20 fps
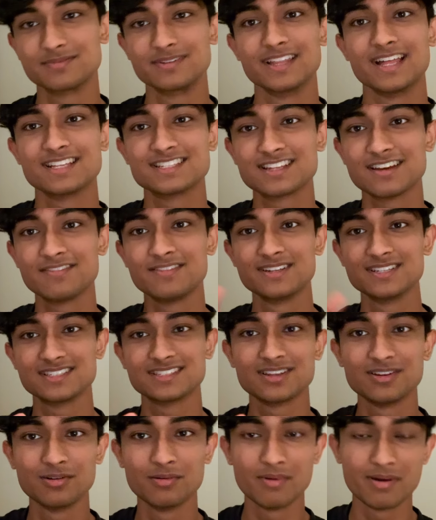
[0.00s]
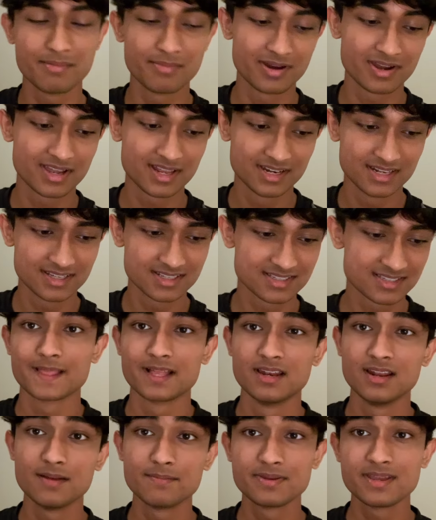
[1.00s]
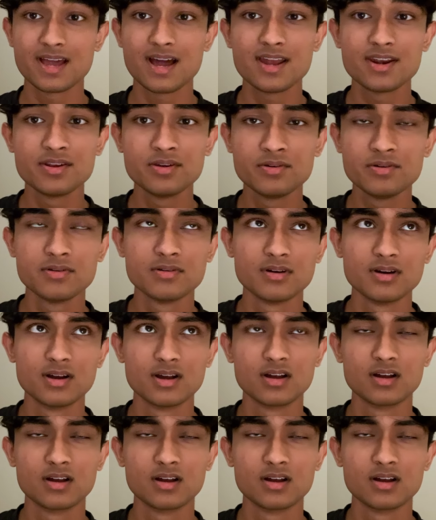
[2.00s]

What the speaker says: but that's definitely still on my bucket list. Learn piano.